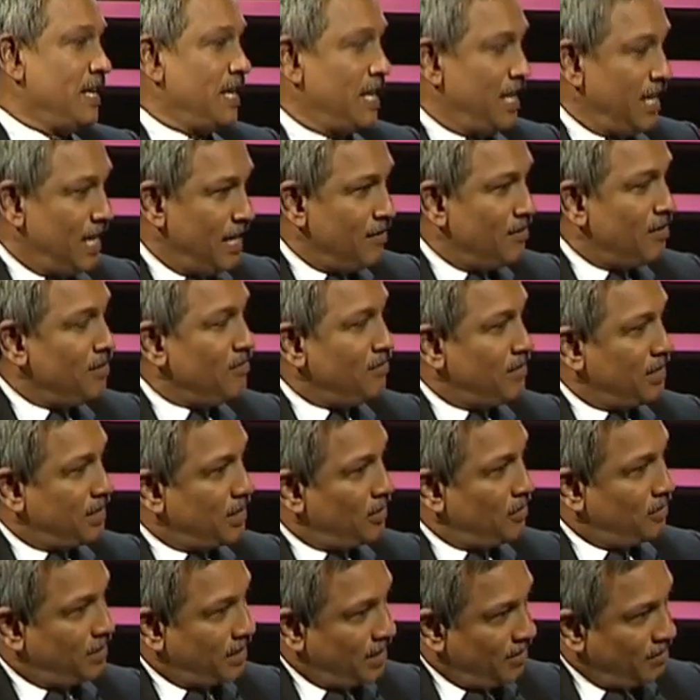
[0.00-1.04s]
Even
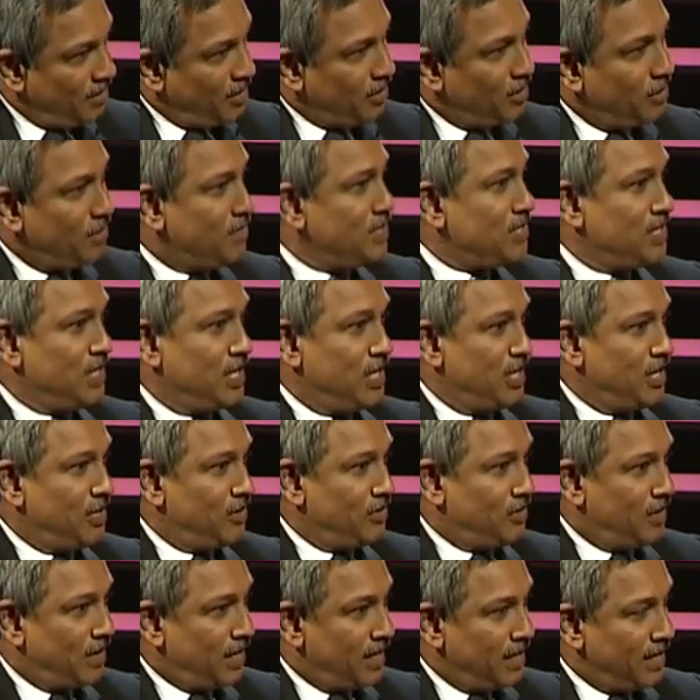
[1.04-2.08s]
without having a domestic
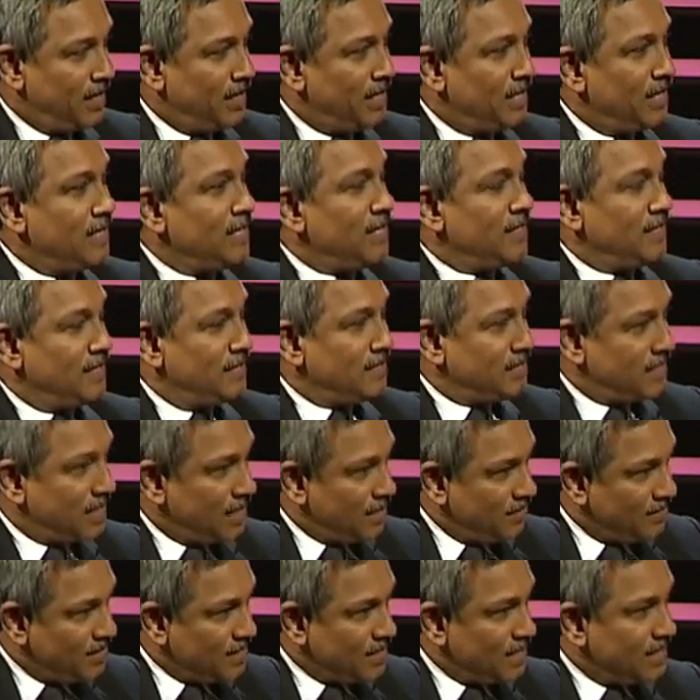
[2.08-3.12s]
inquiry, the
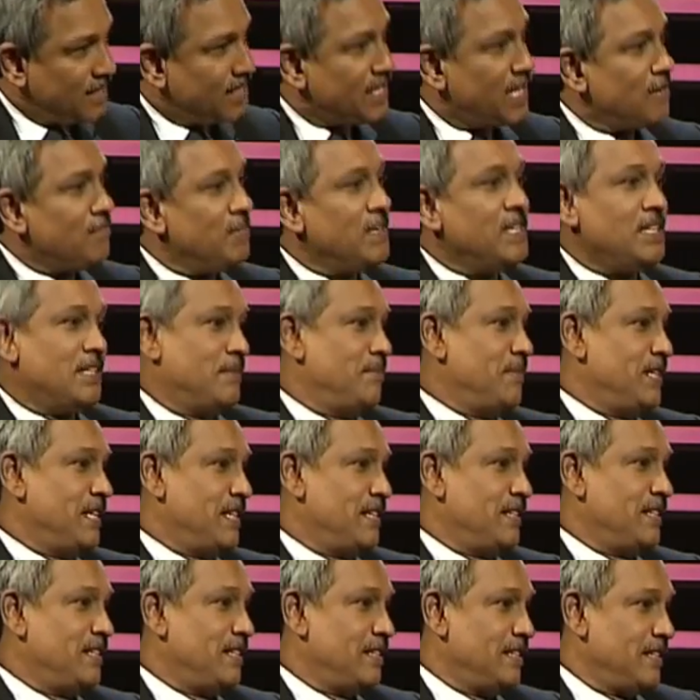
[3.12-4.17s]
services can be terminated.